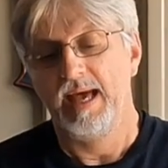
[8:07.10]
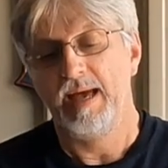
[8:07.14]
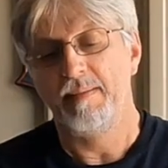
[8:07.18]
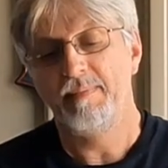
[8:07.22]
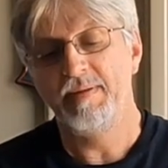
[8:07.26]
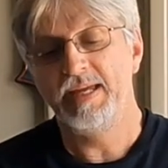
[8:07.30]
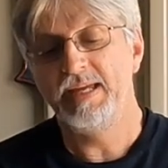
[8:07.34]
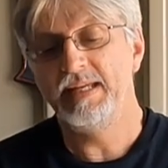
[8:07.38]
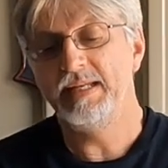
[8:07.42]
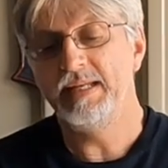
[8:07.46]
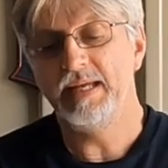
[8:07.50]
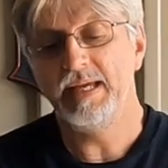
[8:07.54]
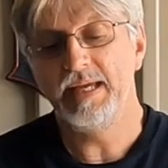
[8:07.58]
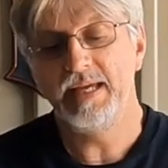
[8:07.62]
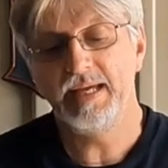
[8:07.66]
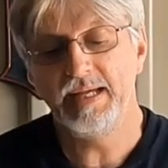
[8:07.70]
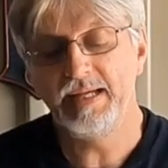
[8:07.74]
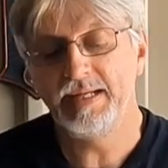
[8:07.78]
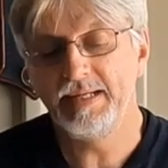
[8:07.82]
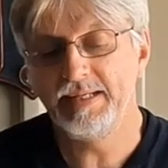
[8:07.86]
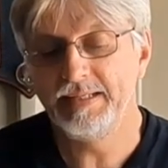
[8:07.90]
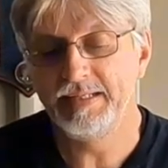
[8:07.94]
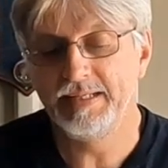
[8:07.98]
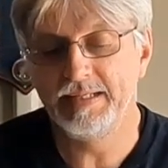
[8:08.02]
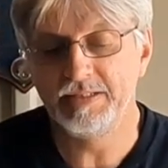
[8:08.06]
I mean,
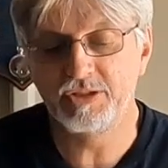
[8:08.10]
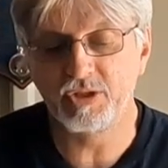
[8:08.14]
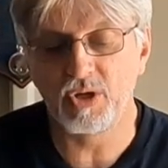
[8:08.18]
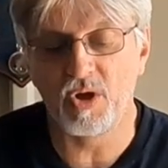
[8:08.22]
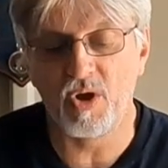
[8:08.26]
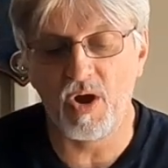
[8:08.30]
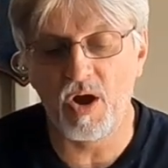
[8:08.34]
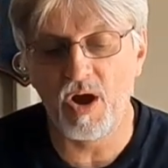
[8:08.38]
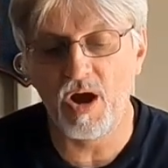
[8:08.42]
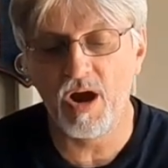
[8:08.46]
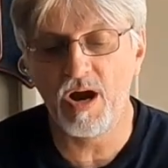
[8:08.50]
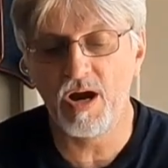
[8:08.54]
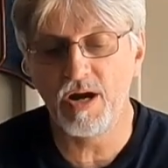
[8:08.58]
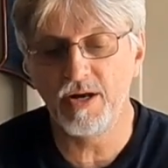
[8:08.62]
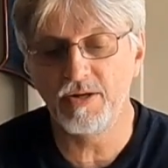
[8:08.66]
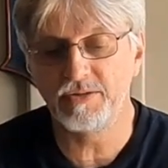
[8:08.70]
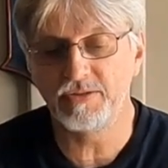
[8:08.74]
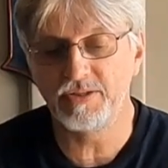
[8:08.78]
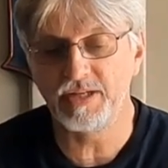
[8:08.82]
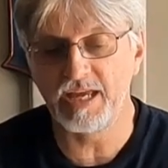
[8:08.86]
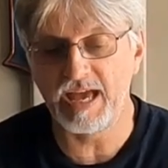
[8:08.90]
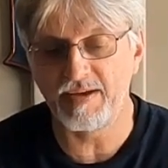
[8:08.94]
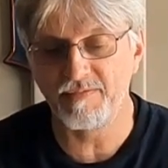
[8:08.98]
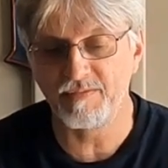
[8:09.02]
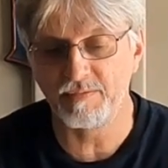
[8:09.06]
it's
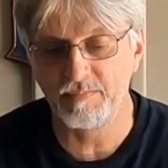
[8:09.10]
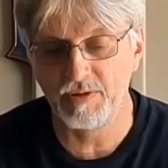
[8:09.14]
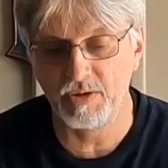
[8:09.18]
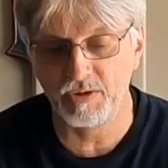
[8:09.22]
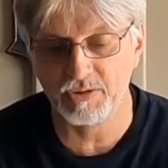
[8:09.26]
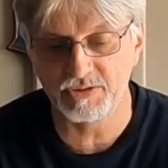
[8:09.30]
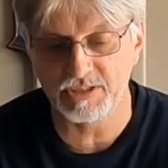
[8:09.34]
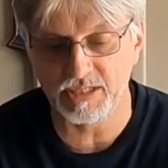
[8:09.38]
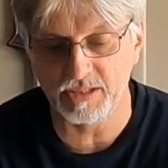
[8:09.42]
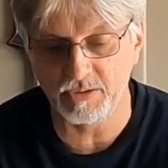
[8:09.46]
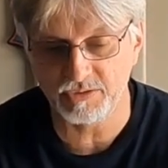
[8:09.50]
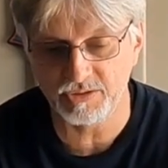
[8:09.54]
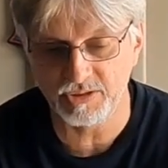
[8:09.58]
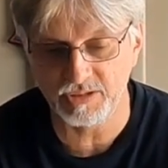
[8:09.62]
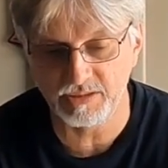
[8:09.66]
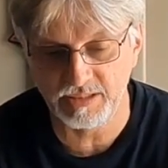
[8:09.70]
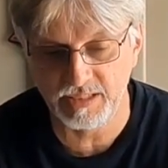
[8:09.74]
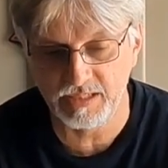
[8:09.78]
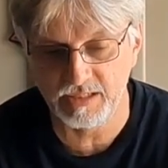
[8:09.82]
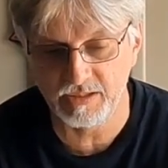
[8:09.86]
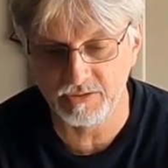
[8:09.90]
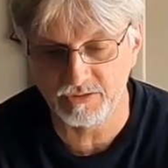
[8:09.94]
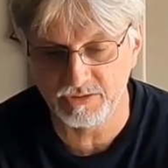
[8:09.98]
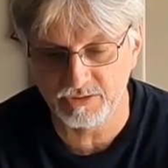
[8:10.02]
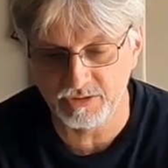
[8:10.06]
hard to have a motorcycle sitting
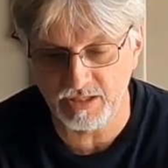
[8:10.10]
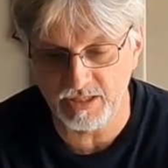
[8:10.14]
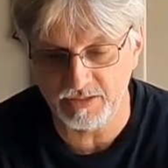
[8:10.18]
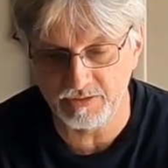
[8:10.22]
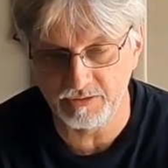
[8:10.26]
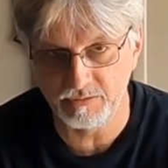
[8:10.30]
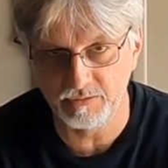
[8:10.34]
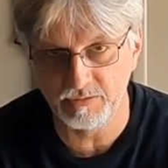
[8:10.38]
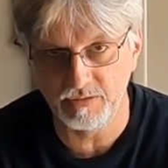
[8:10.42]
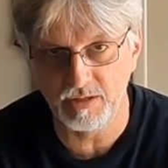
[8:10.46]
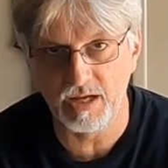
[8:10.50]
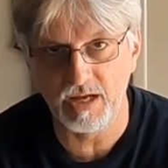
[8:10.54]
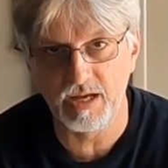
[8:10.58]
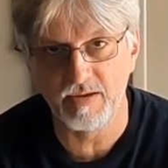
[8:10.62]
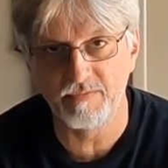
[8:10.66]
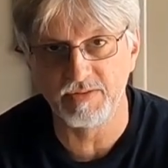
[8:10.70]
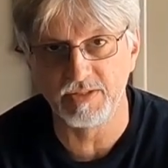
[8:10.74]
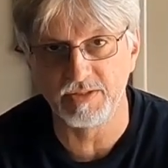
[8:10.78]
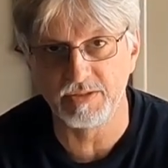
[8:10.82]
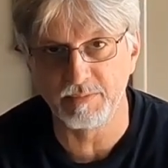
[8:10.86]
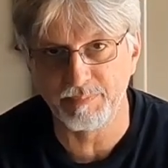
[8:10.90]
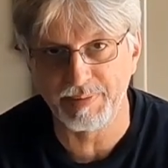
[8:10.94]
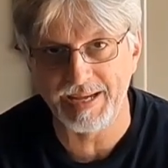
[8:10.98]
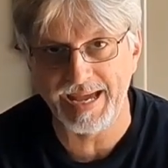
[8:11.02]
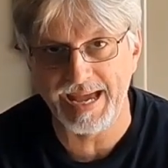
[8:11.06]
there and something you love
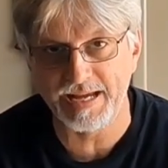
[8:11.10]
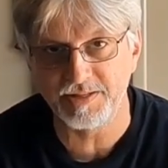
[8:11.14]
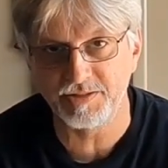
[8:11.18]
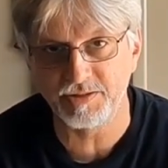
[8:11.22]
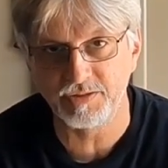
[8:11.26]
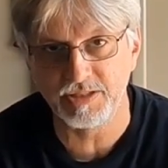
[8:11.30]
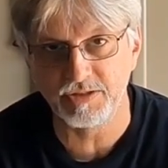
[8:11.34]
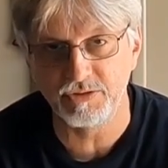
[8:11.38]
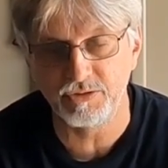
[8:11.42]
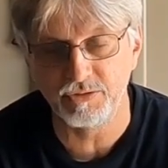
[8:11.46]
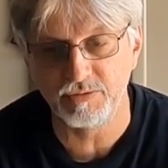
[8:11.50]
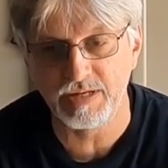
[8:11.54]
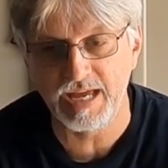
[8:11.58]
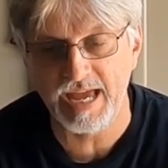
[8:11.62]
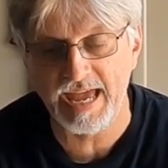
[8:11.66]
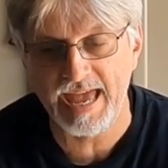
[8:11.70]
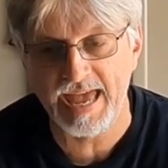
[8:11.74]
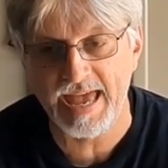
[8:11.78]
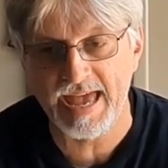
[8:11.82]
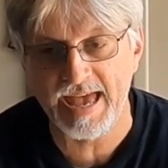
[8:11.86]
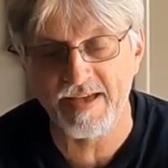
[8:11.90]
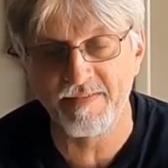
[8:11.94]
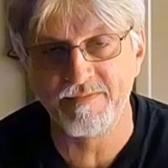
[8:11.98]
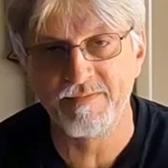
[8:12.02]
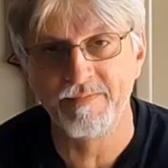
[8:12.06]
and the passion that you
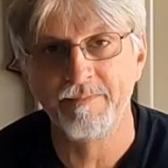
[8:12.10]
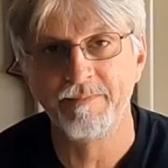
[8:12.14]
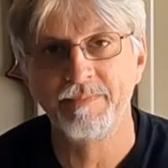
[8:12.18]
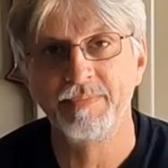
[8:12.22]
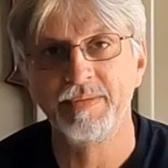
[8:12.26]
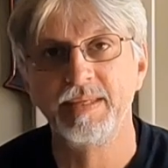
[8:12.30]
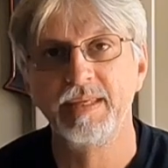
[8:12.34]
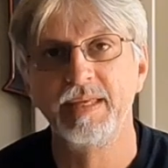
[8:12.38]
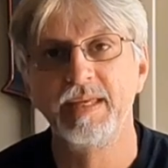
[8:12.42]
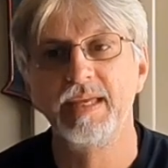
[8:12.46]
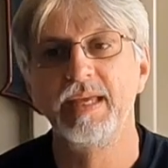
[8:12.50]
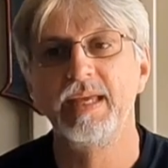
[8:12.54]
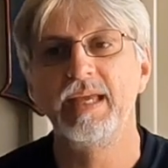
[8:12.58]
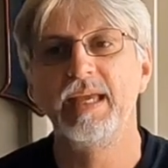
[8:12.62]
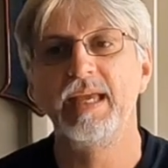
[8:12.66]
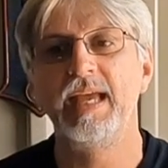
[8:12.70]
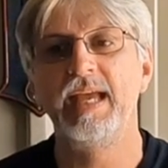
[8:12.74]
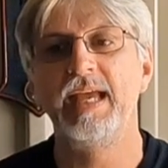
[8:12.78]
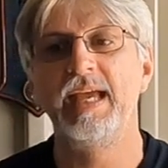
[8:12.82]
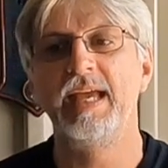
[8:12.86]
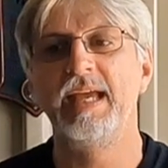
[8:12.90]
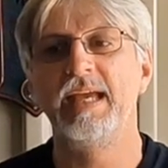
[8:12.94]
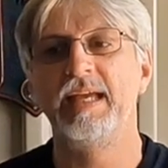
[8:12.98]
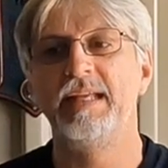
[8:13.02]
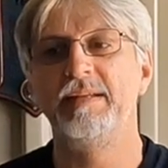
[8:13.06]
had
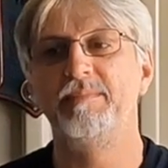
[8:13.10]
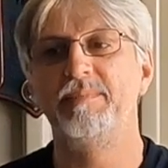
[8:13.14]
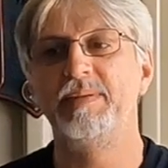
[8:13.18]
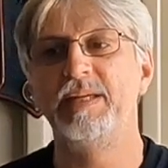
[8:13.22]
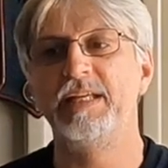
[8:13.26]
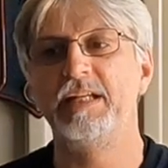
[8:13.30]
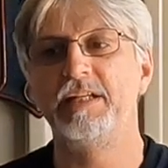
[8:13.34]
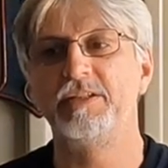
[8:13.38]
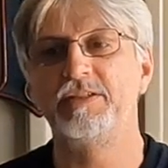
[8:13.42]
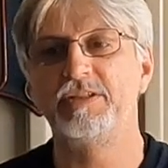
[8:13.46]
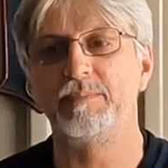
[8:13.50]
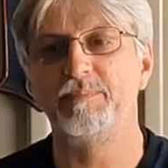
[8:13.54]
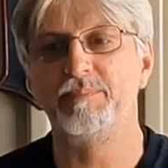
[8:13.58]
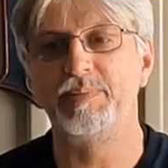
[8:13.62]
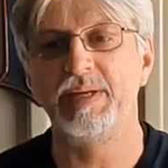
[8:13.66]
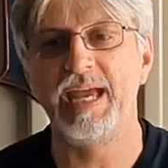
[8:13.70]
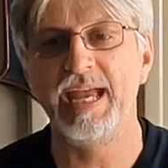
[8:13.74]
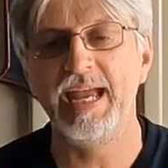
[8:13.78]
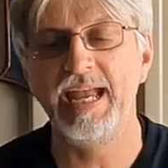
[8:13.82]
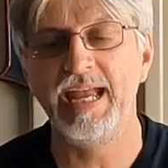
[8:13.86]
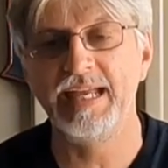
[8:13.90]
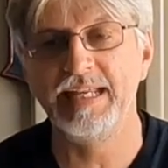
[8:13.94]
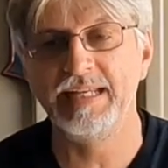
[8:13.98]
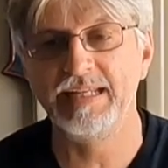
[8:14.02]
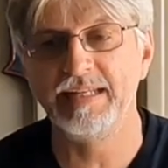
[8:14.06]
and being in some
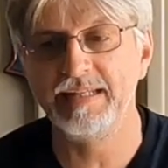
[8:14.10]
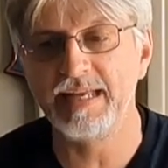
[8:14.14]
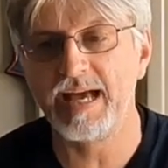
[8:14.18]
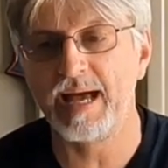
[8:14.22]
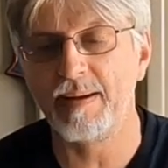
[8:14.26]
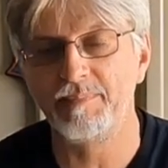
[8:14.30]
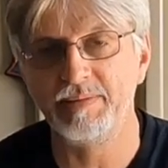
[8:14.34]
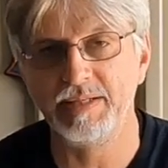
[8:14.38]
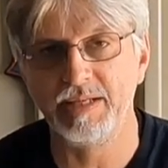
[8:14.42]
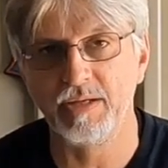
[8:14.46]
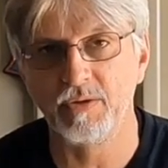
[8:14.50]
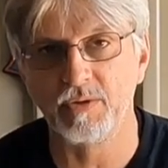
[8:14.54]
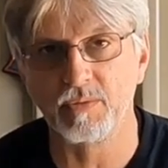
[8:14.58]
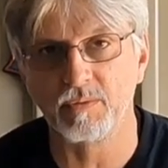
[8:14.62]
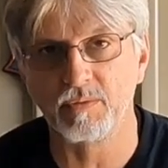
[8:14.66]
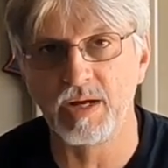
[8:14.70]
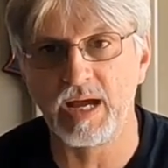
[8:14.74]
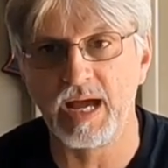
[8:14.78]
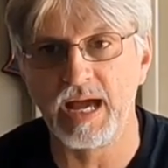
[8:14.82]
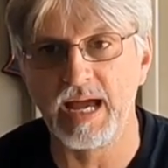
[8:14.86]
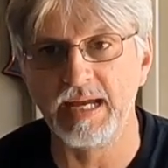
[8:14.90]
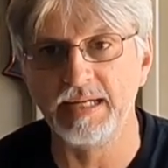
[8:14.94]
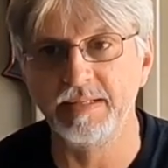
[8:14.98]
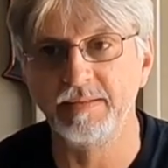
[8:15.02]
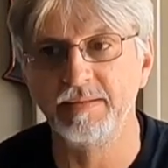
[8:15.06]
pain and not being able to
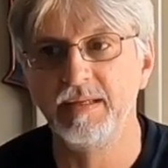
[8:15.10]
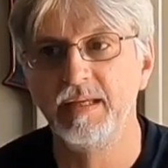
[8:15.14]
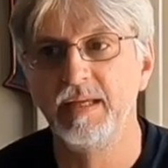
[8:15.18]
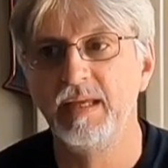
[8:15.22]
ride.